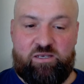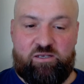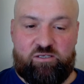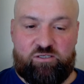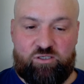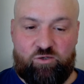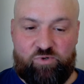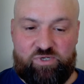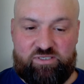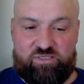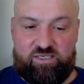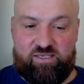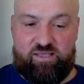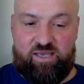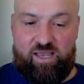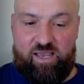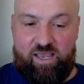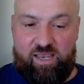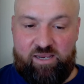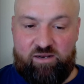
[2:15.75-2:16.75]
So we see
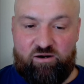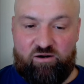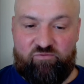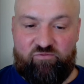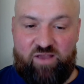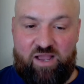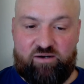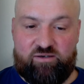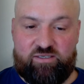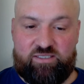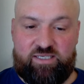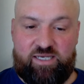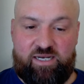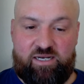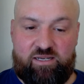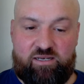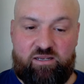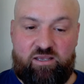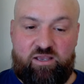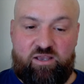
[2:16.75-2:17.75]
that 8 are
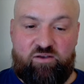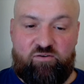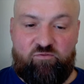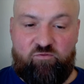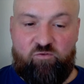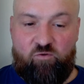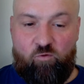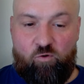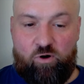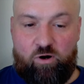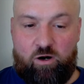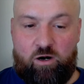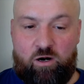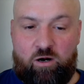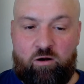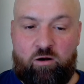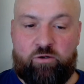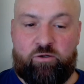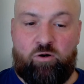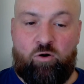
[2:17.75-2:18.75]
validated, 4
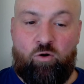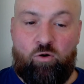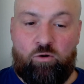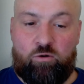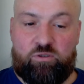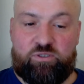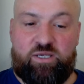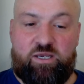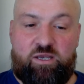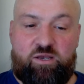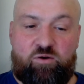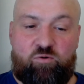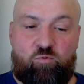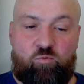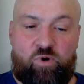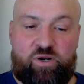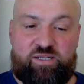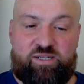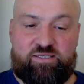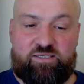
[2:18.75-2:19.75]
are on hold,
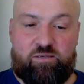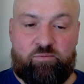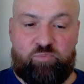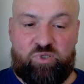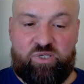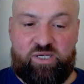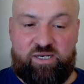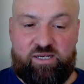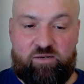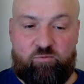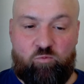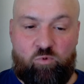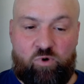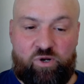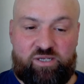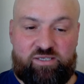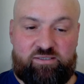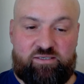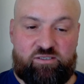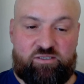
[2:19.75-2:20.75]
1 is completed,
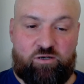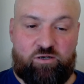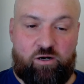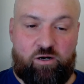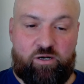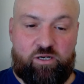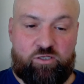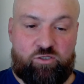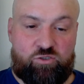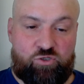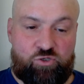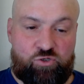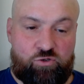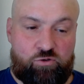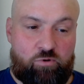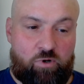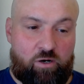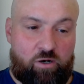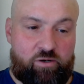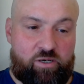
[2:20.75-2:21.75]
1 is discarded,
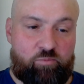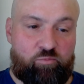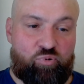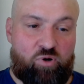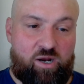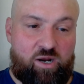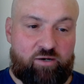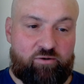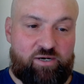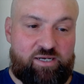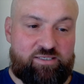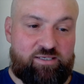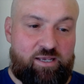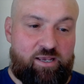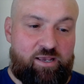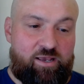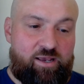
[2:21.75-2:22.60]
2 are in progress.